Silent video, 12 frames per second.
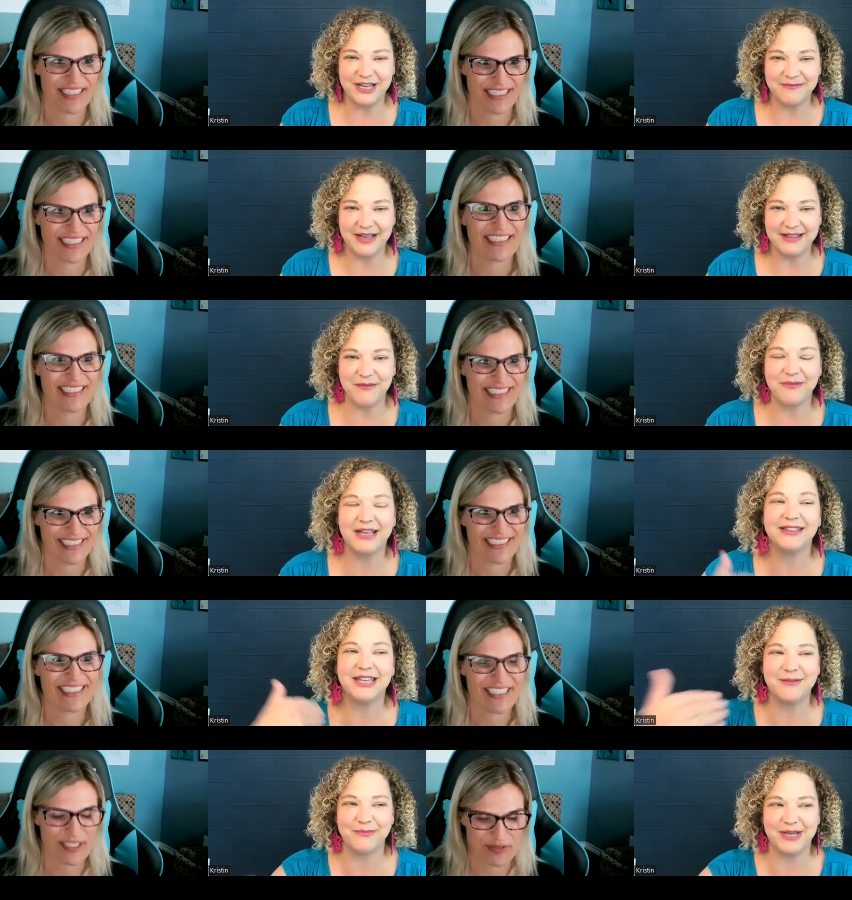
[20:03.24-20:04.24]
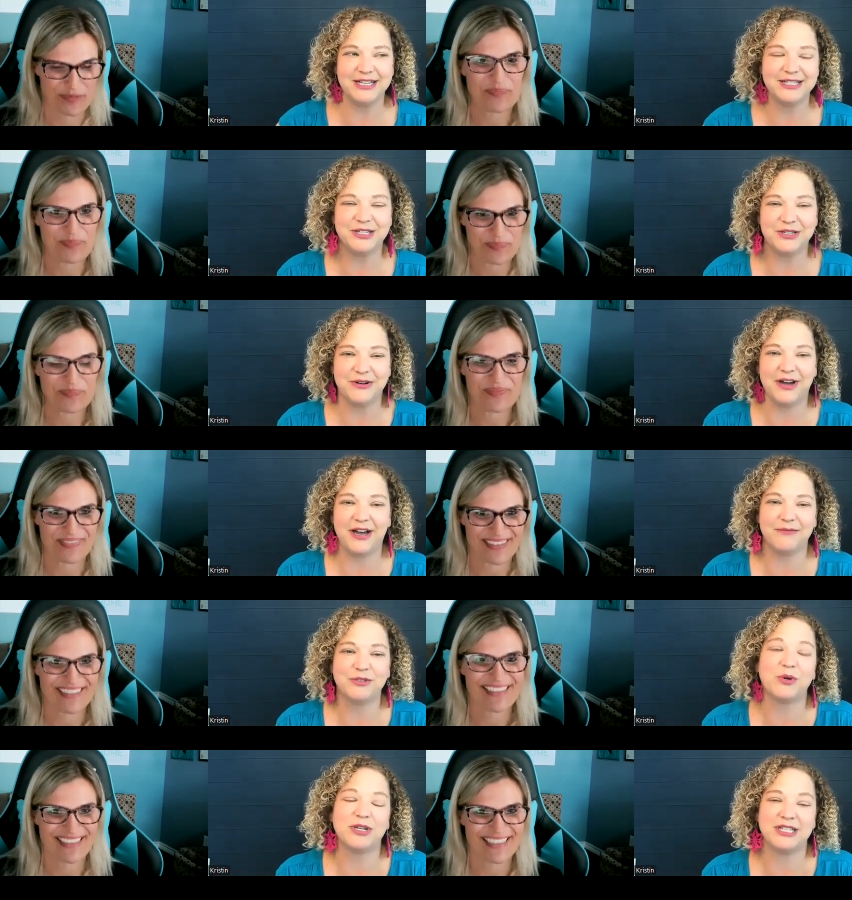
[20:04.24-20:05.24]
Speaker 1: we can make that big leap into um,
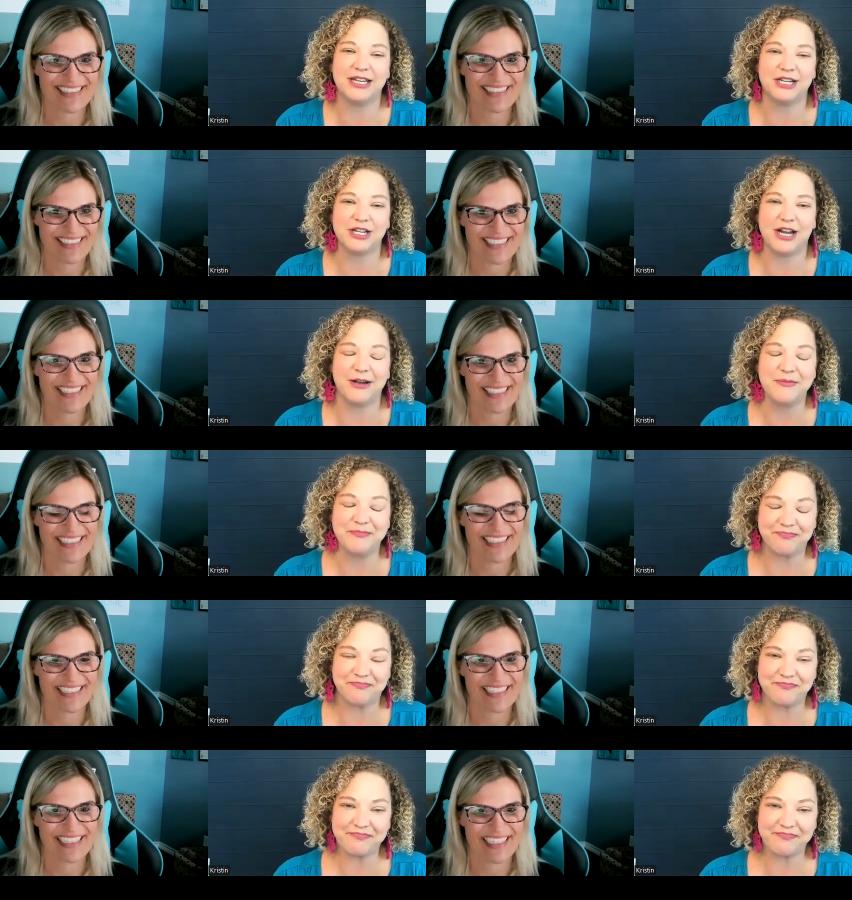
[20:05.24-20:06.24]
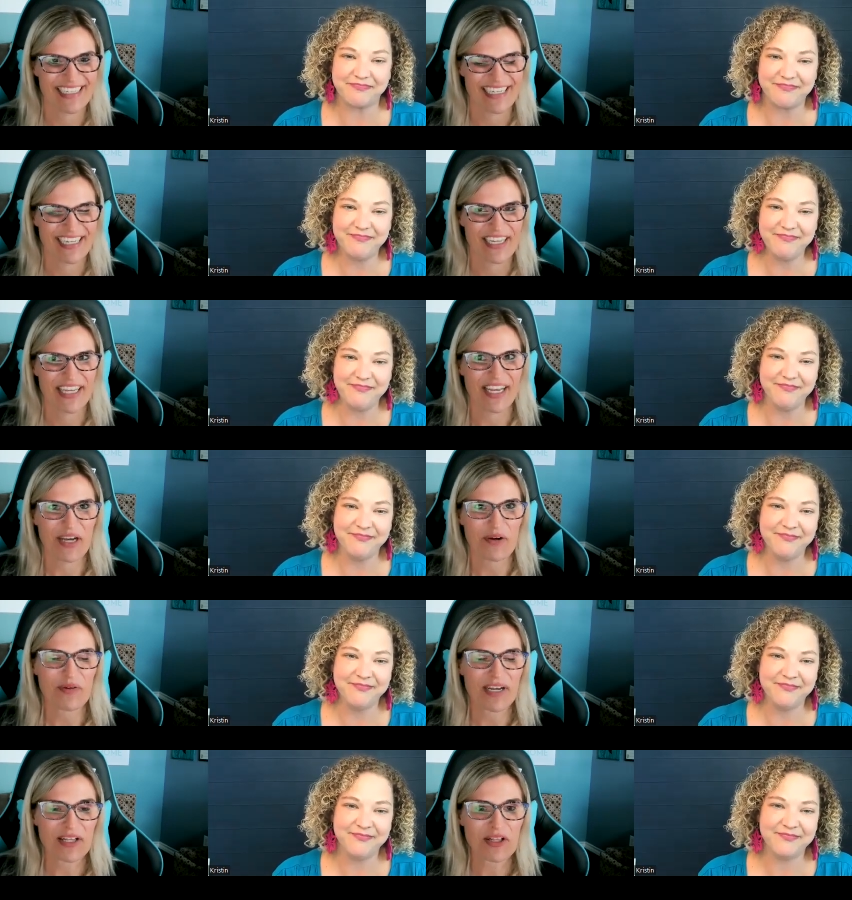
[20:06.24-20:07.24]
sourcing in china
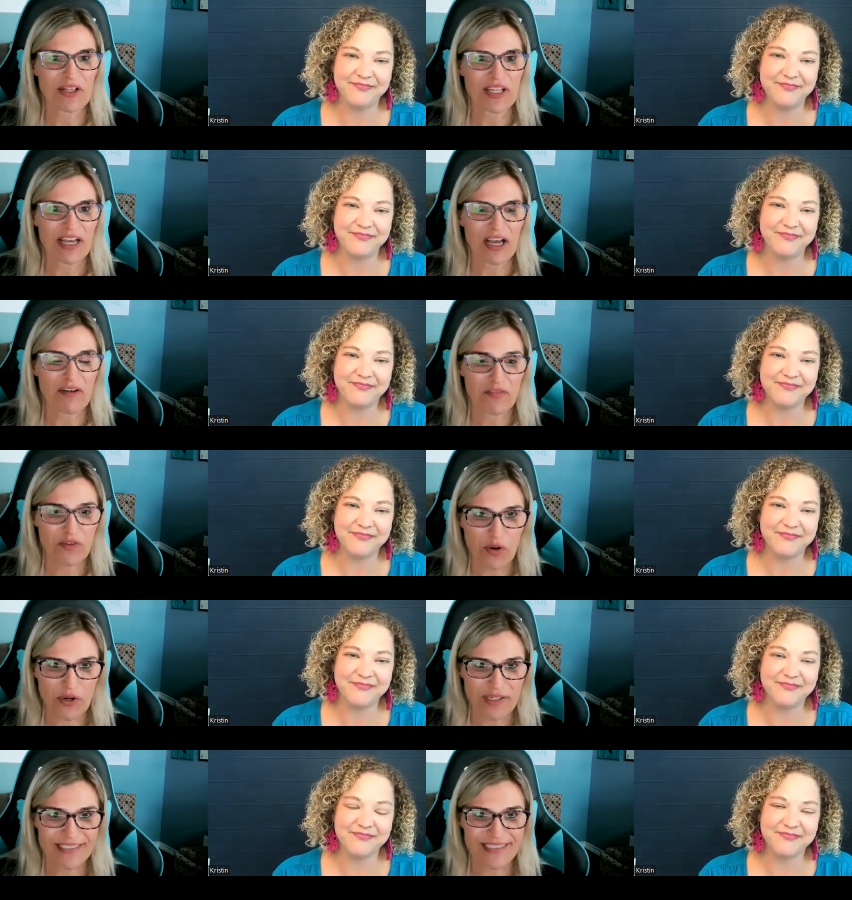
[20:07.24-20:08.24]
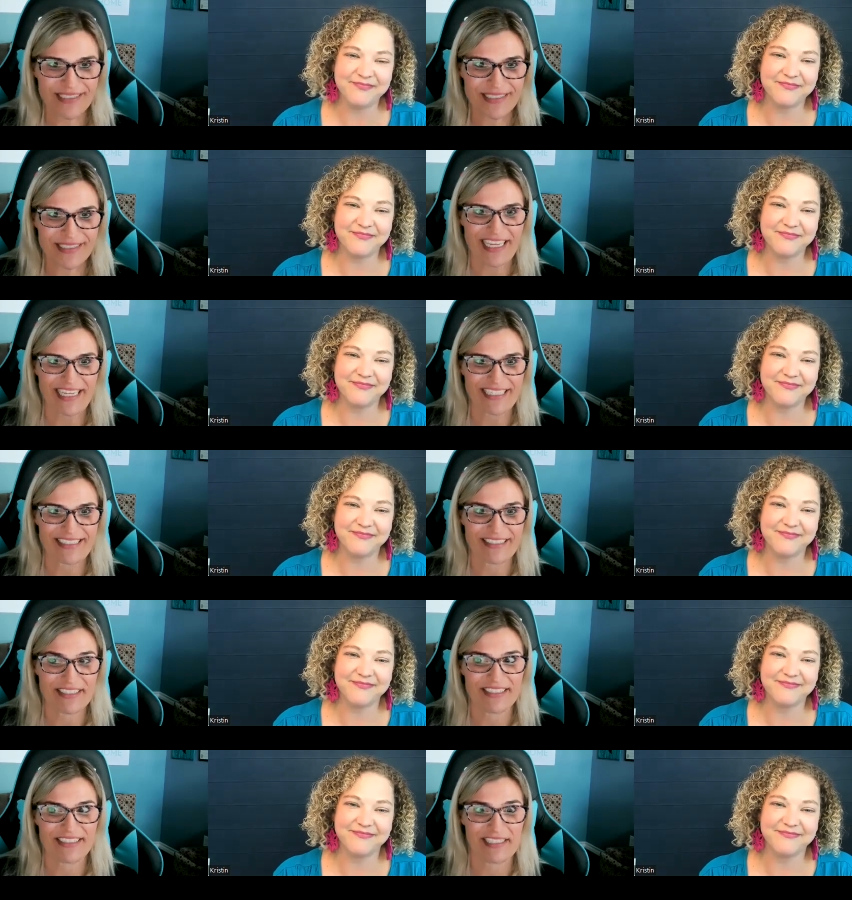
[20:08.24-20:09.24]
Speaker 2: well of course it
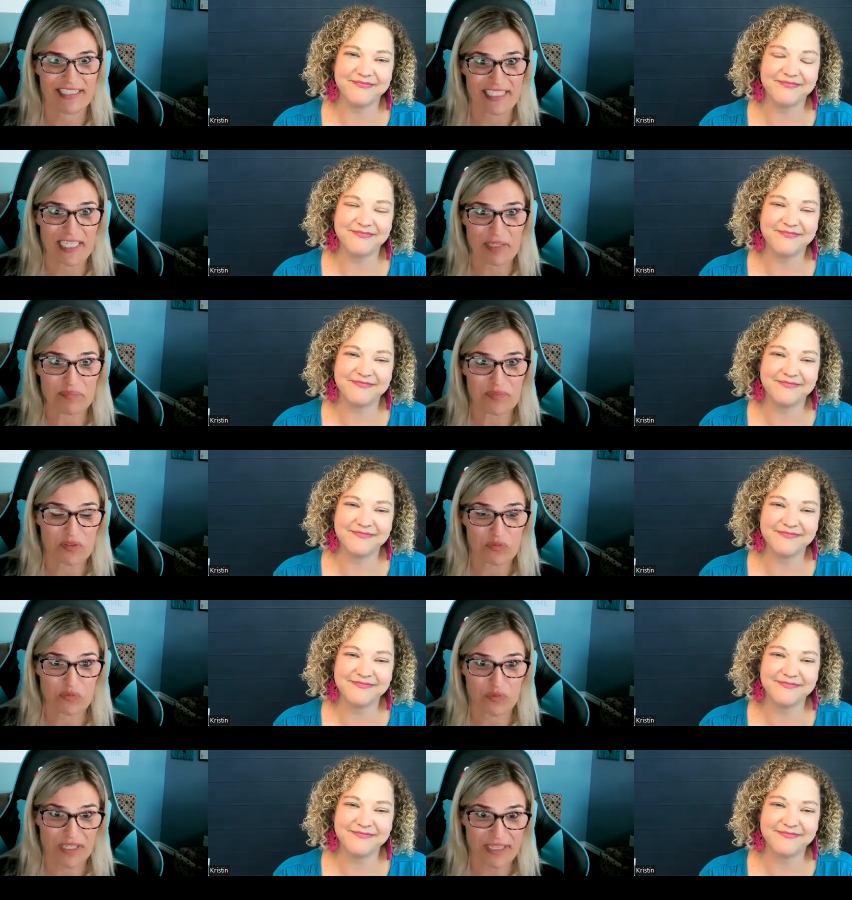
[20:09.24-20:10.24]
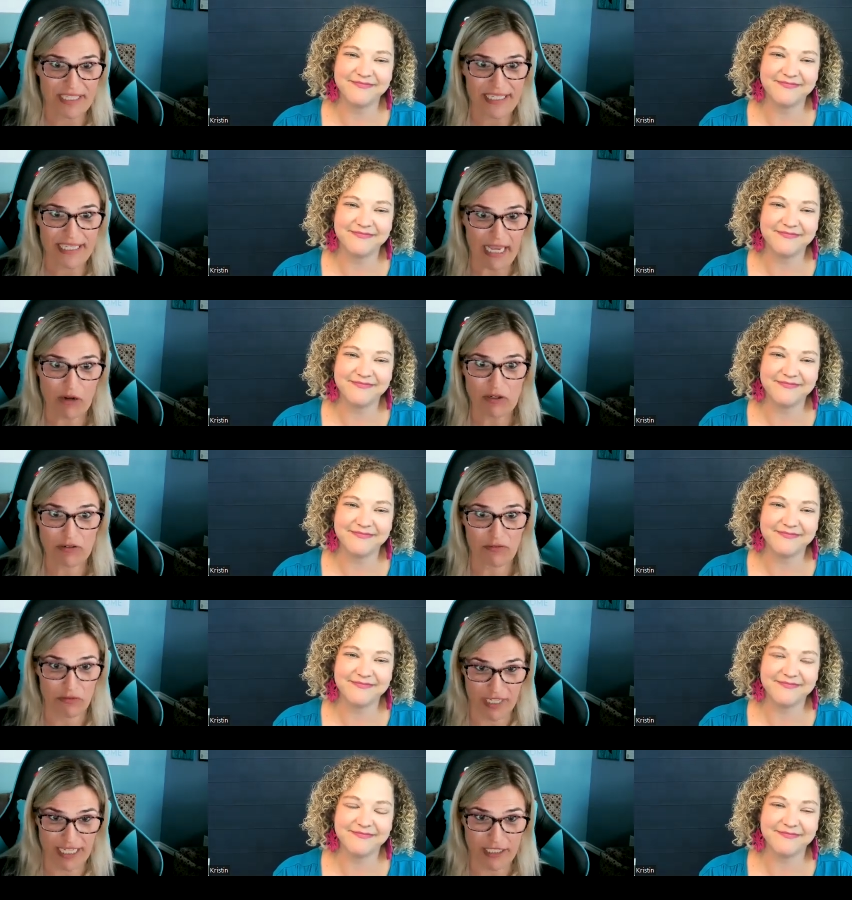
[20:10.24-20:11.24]
seems really out of
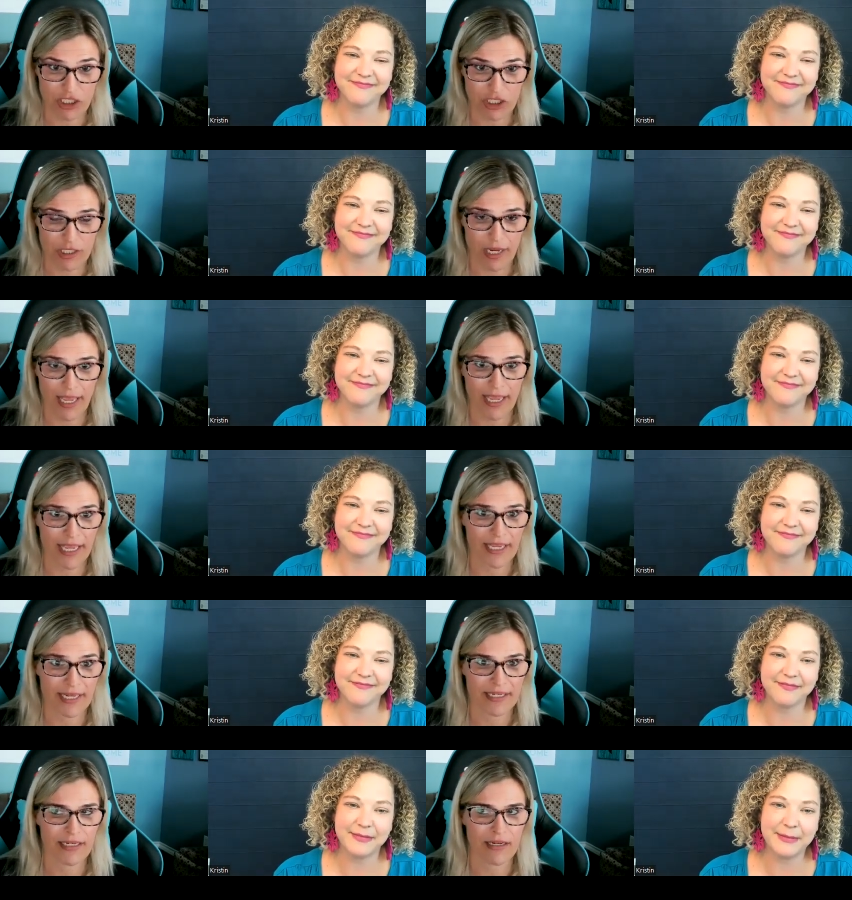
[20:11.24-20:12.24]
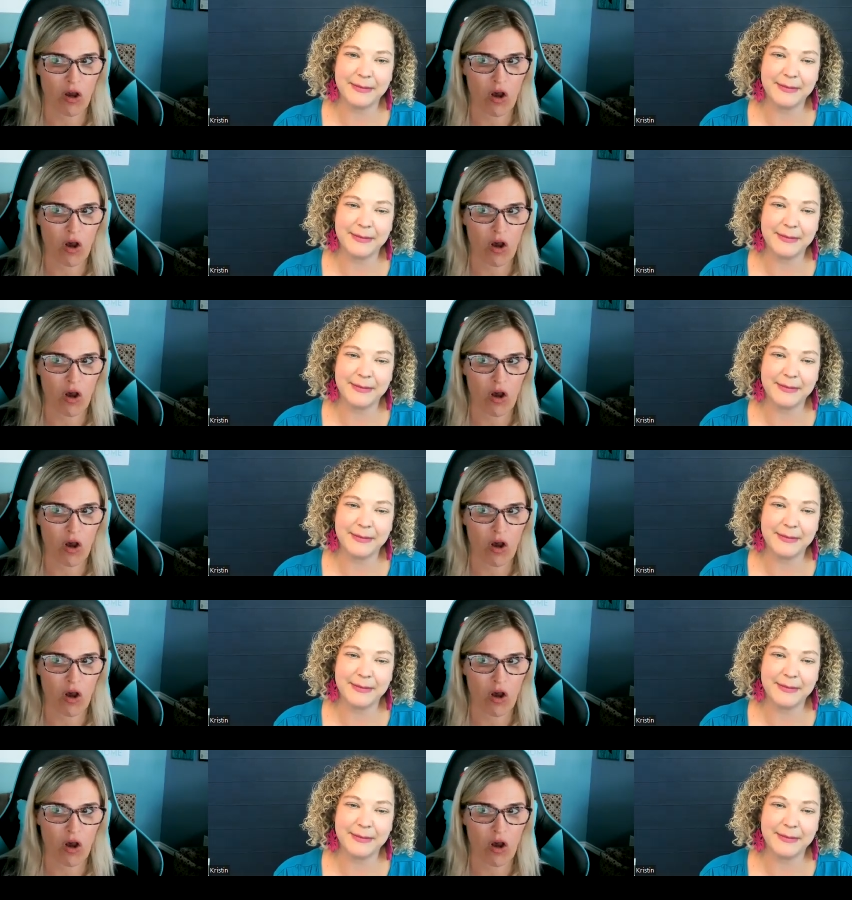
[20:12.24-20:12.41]
reach and